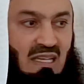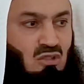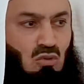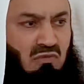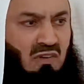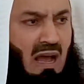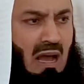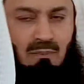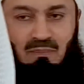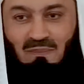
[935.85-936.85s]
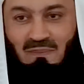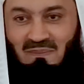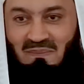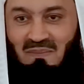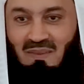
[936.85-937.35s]
that's too far.
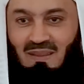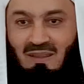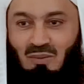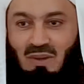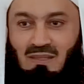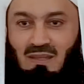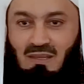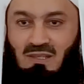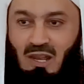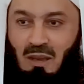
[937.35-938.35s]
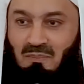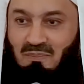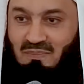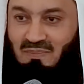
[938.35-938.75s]
Where's the Islam?